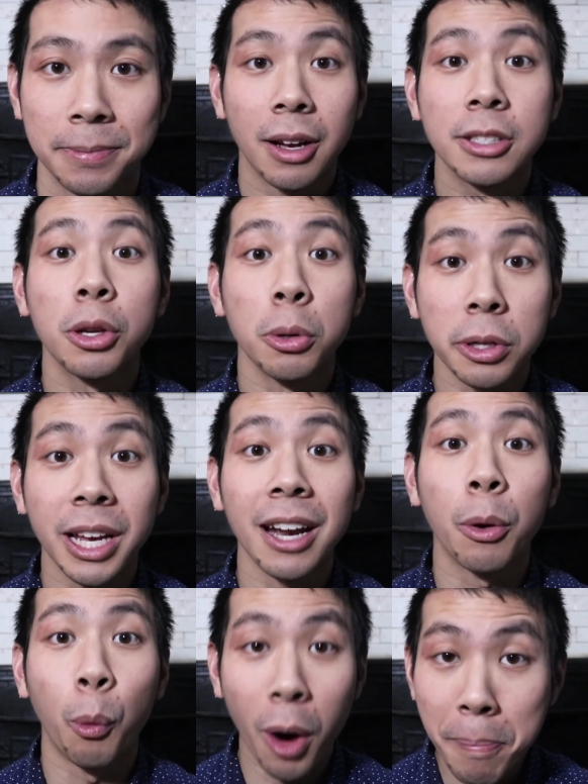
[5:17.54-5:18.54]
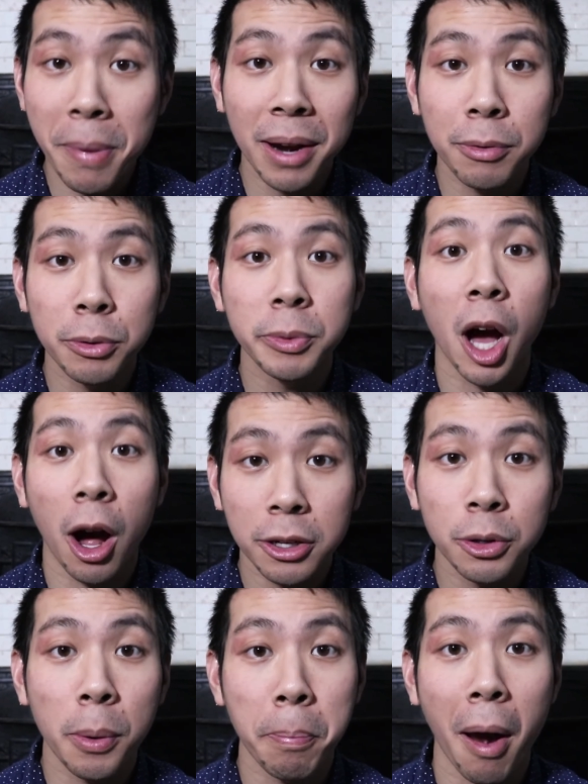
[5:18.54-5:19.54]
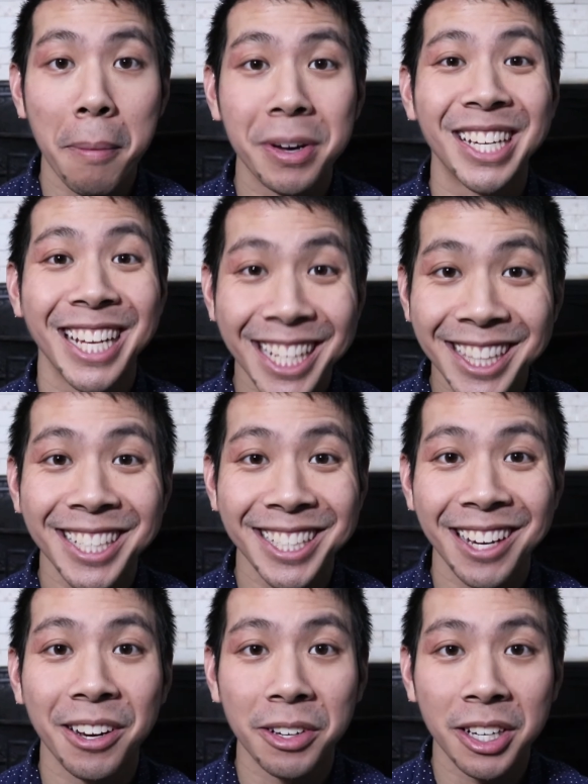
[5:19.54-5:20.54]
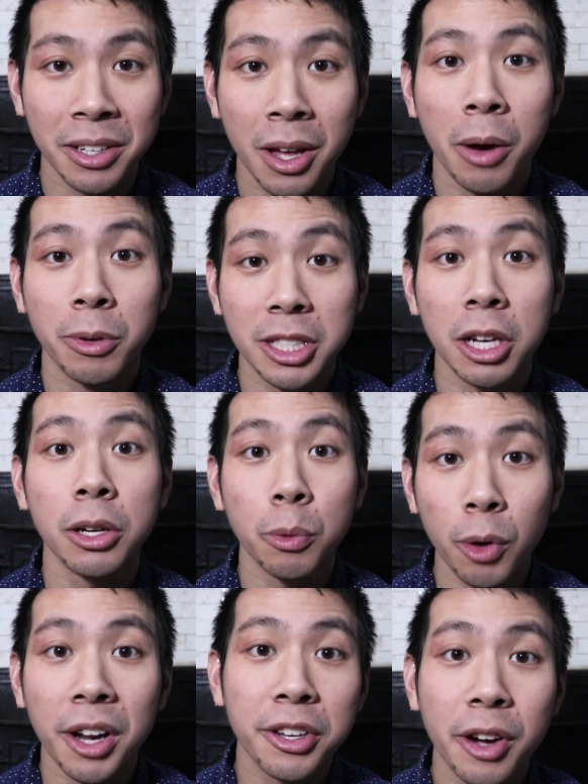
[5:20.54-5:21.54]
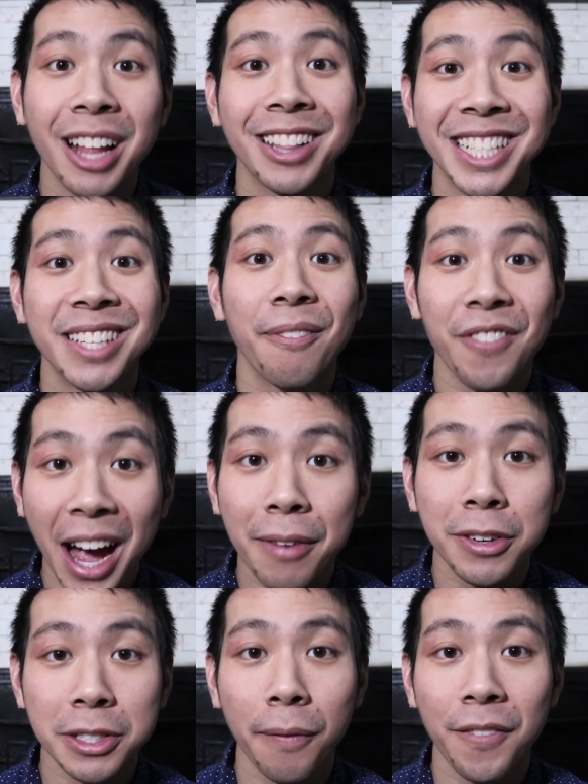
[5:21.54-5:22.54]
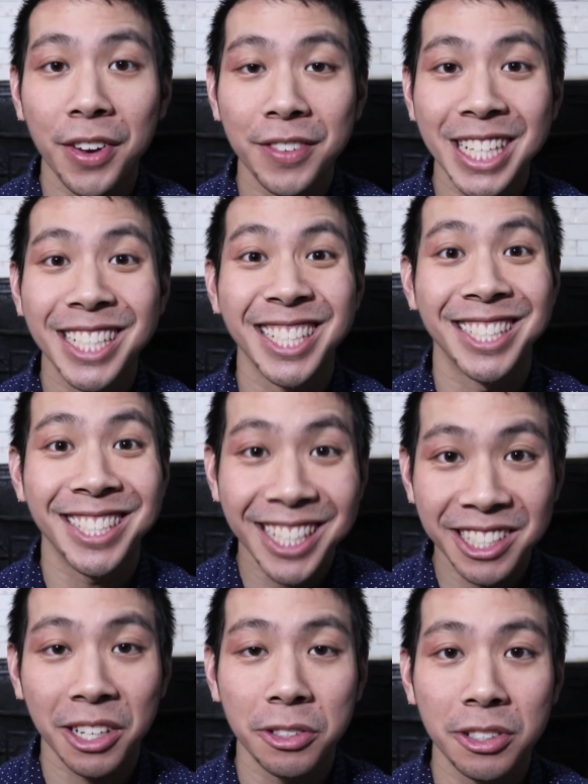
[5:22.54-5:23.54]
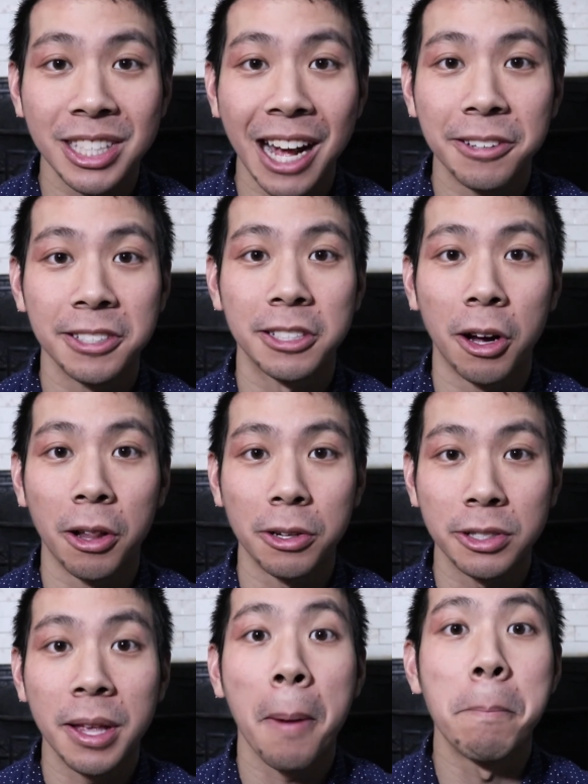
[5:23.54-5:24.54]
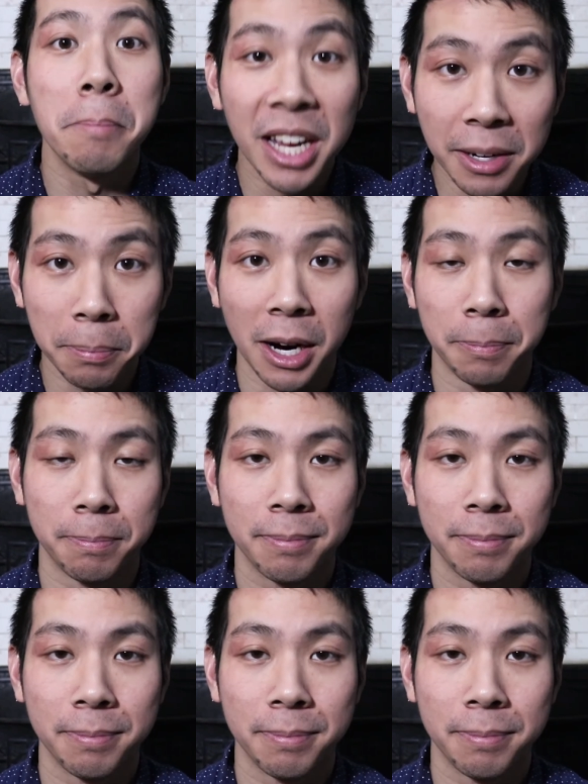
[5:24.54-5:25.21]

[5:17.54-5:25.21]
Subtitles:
So to get a 1-bedroom condo apartment in this area was gonna run you at least $550,000 to $600,000 minimum.